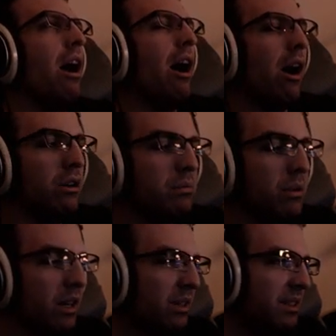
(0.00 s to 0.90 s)
That was
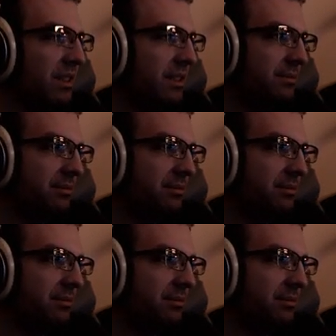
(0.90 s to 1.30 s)
pretty cool.